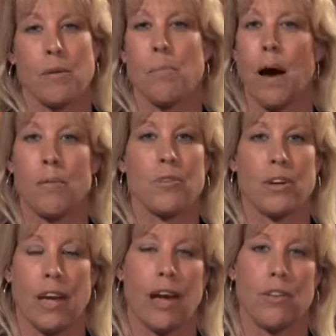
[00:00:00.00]
The moms
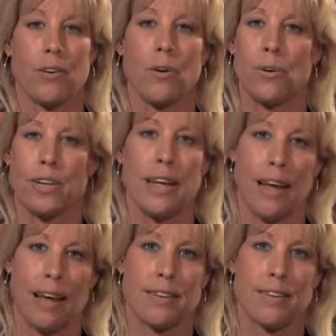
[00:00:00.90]
are gathered holding
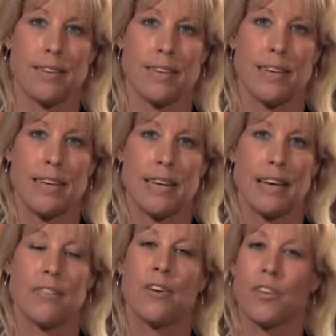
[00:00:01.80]
hands,
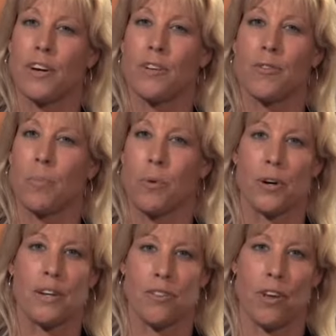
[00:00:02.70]
and they're there to
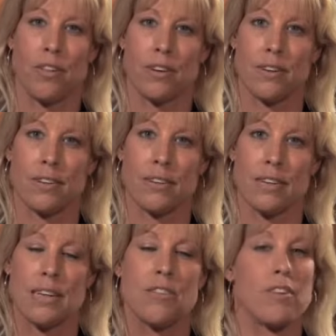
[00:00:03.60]
support each other,
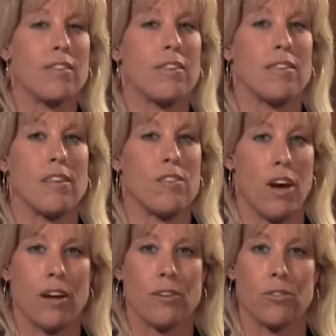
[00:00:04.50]
just as the
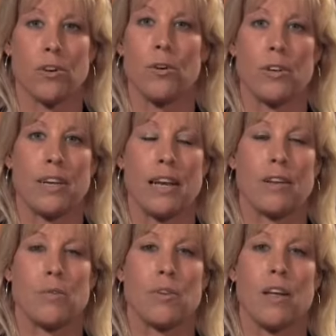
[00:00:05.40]
daughters are holding
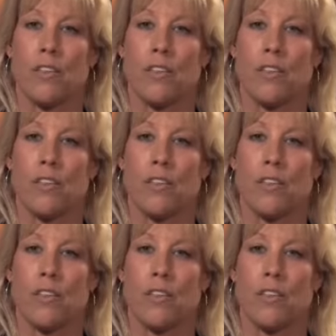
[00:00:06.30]
hands with